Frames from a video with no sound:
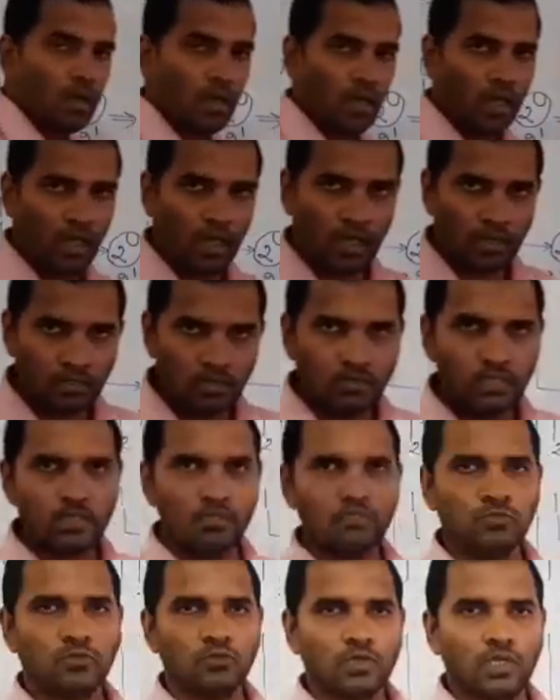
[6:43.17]
add
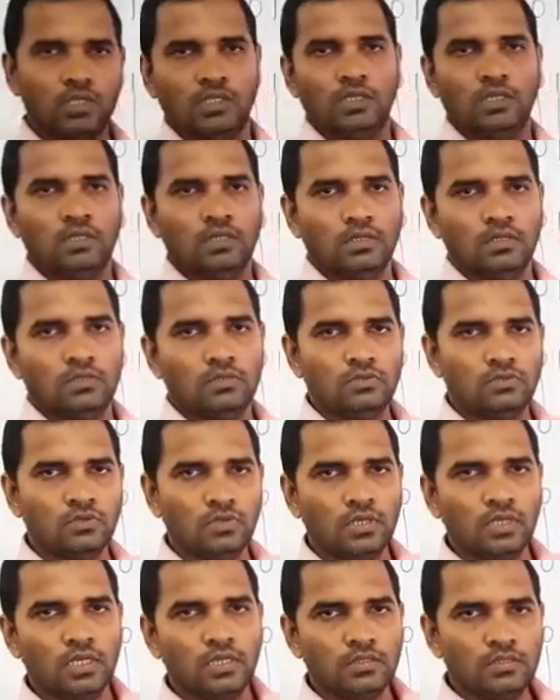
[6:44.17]
them together to
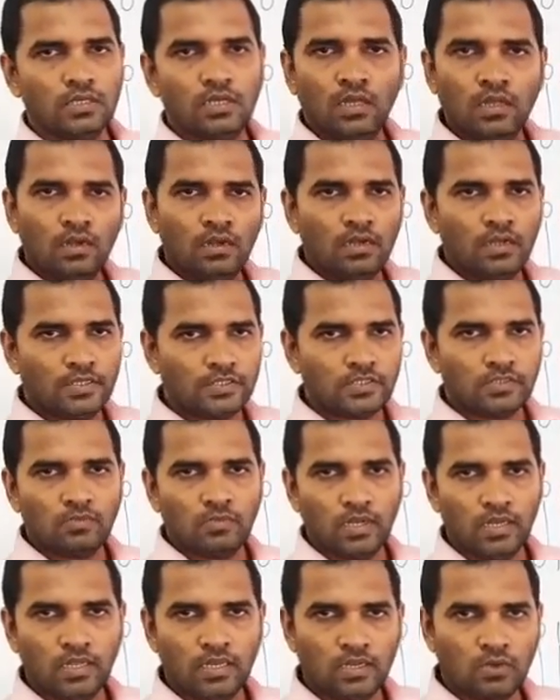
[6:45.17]
get the
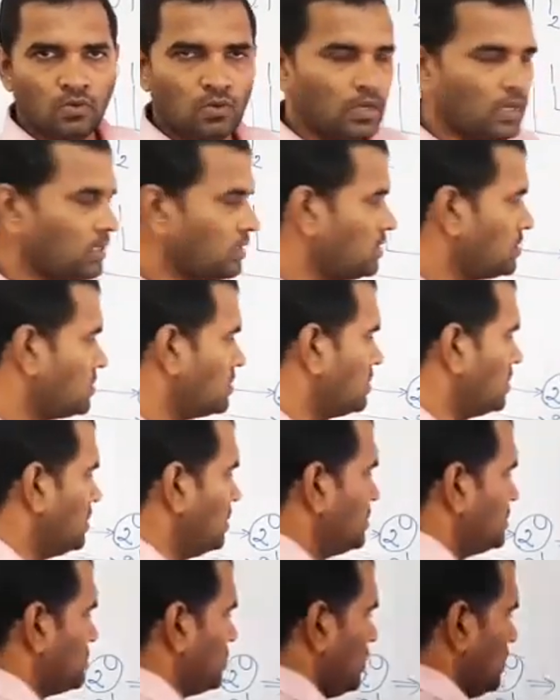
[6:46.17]
decimal equivalent.
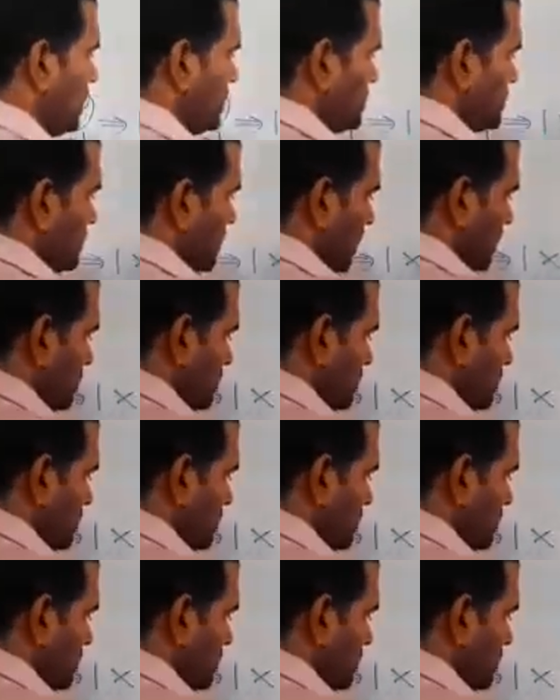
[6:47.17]
So let's add